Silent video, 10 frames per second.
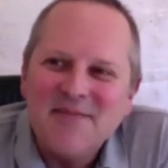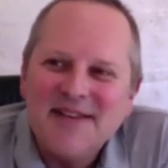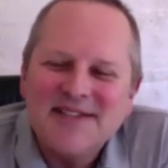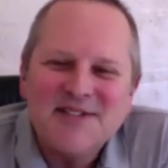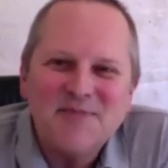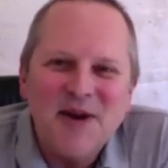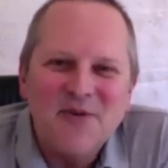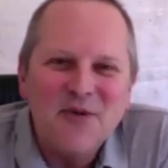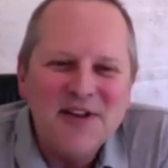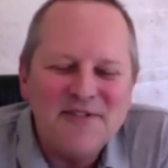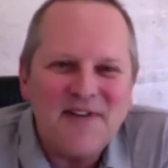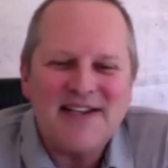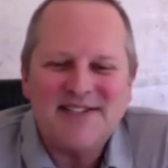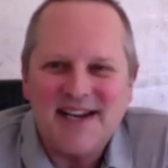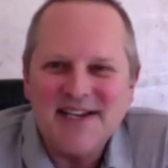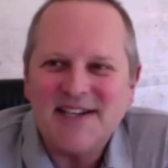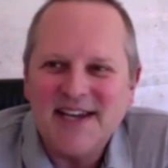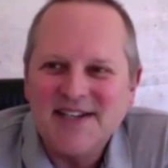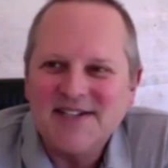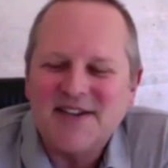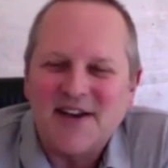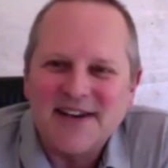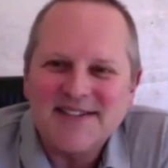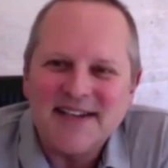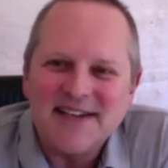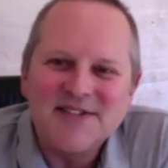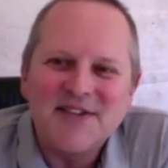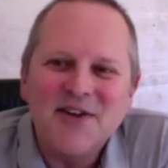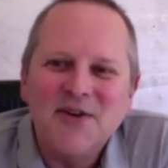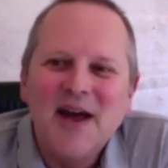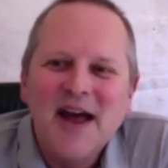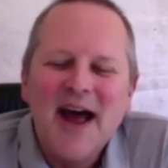This has been a really fascinating insight into